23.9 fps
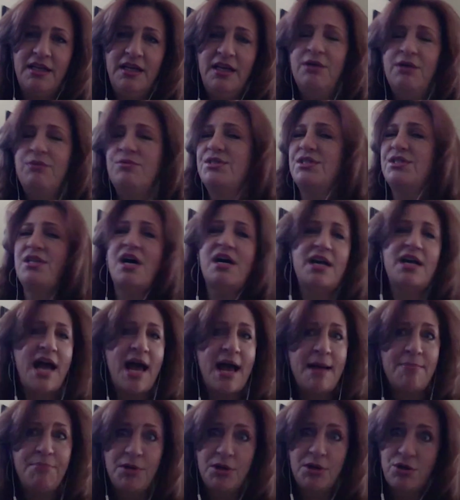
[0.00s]
It was not
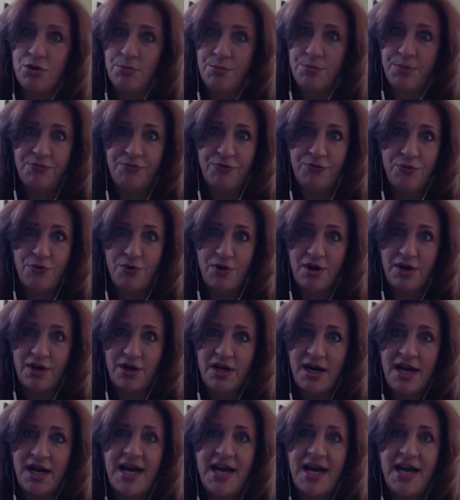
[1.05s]
applicable before.